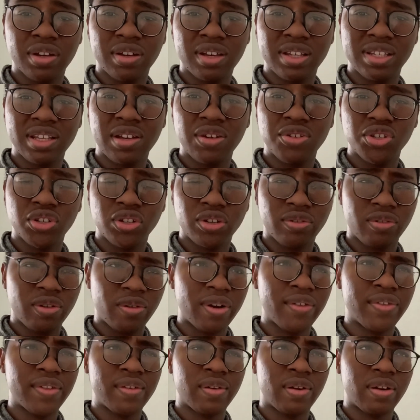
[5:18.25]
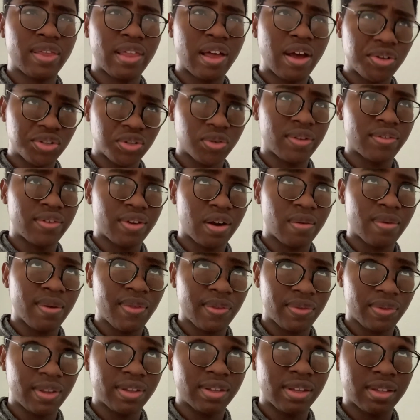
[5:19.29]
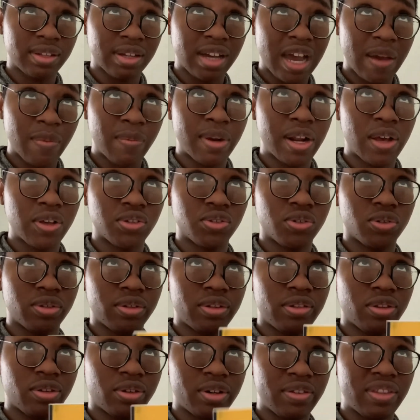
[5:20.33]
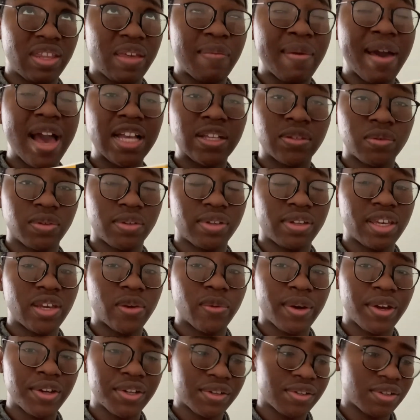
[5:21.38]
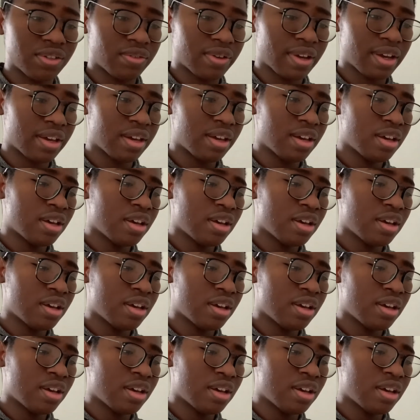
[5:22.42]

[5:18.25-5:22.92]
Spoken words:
because around the time when I was learning the Maxwell equations, right?